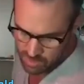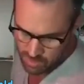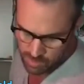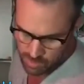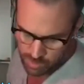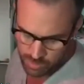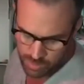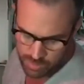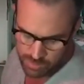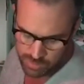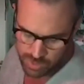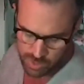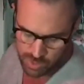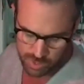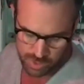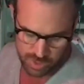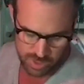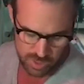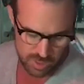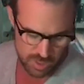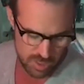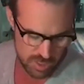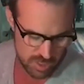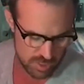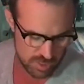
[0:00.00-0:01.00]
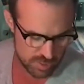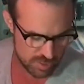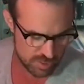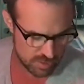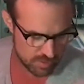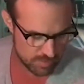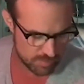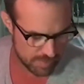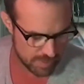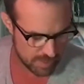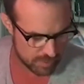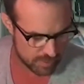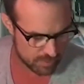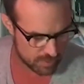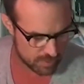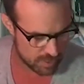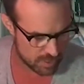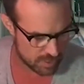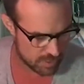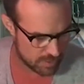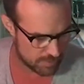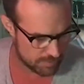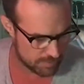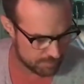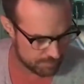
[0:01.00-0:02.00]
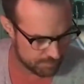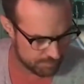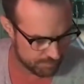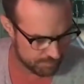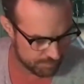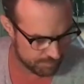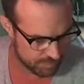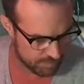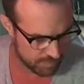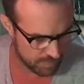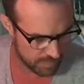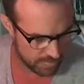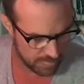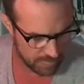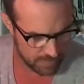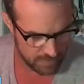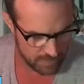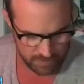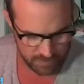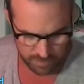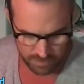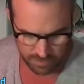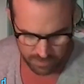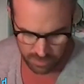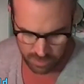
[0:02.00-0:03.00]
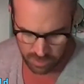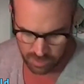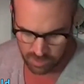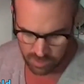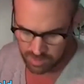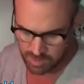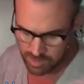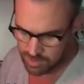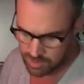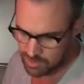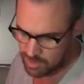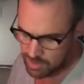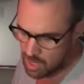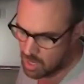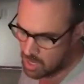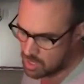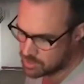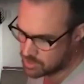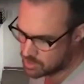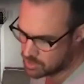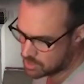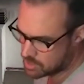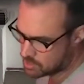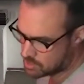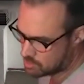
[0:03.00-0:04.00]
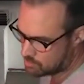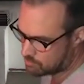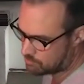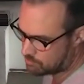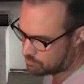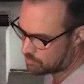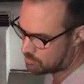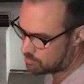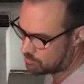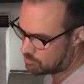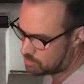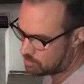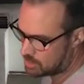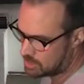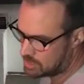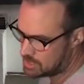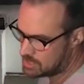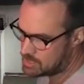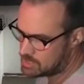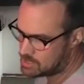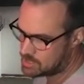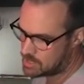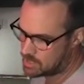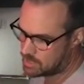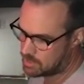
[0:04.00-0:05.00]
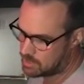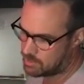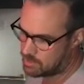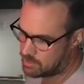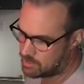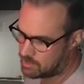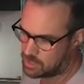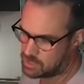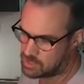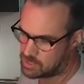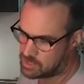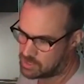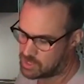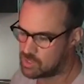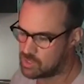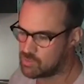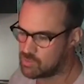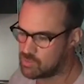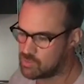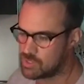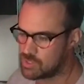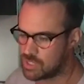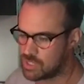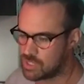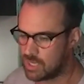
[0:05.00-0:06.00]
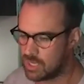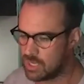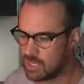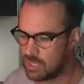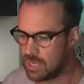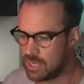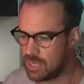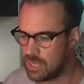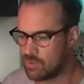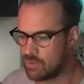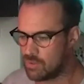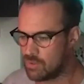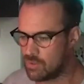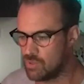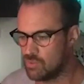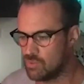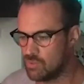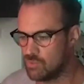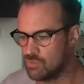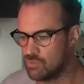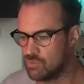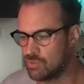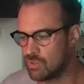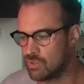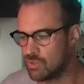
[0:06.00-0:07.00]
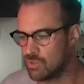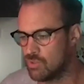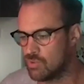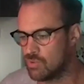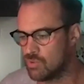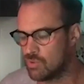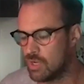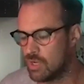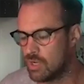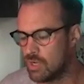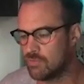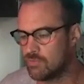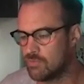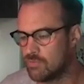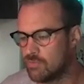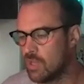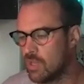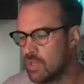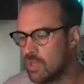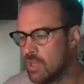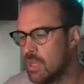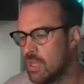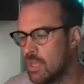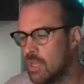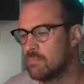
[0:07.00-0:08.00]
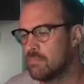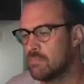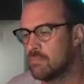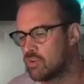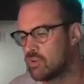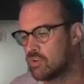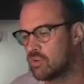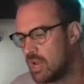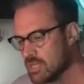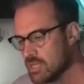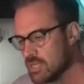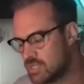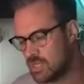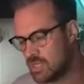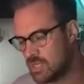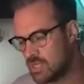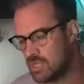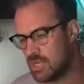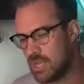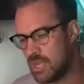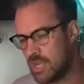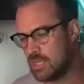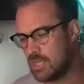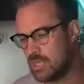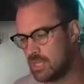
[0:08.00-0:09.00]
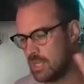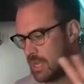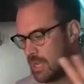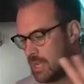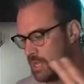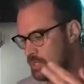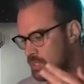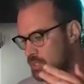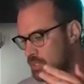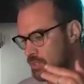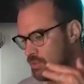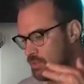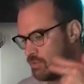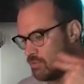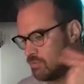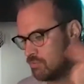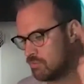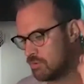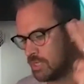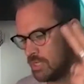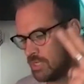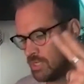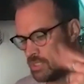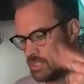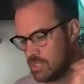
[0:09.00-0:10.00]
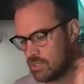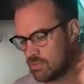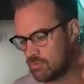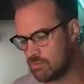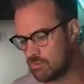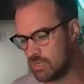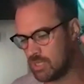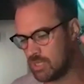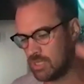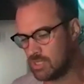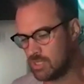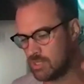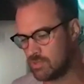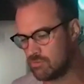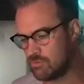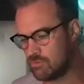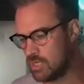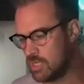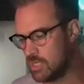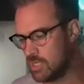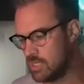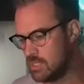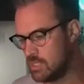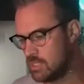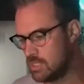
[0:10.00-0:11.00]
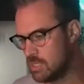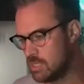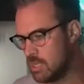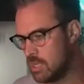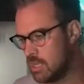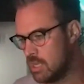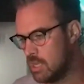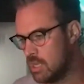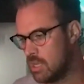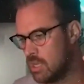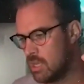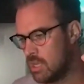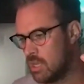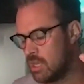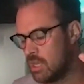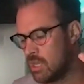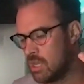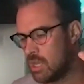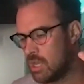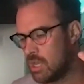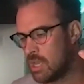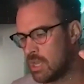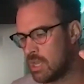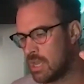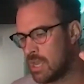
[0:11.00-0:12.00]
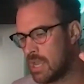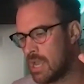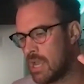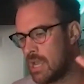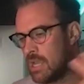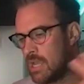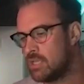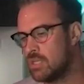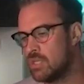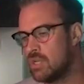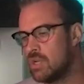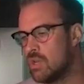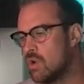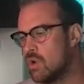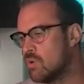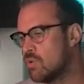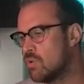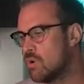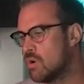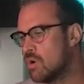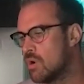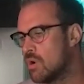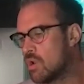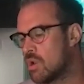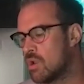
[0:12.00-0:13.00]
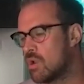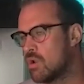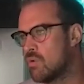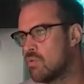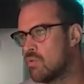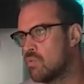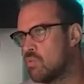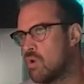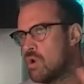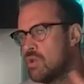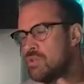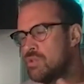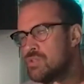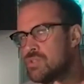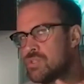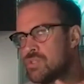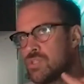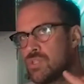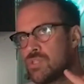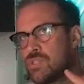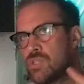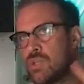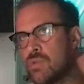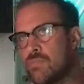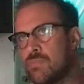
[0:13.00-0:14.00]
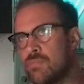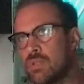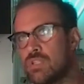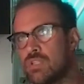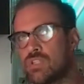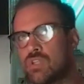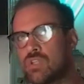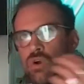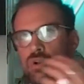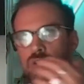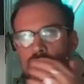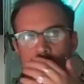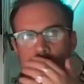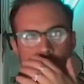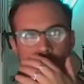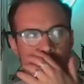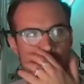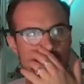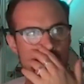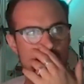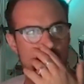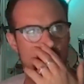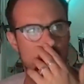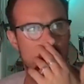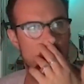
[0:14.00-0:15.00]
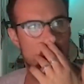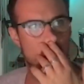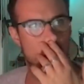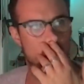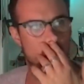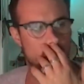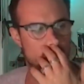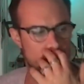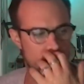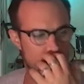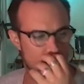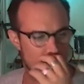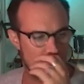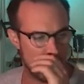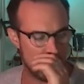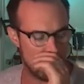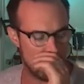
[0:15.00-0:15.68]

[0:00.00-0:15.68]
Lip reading: We were talking earlier about the catharsis of the releasing things, and you were saying how you kind of procrastinate and read and read and read. And, you know, once something's gone into the world,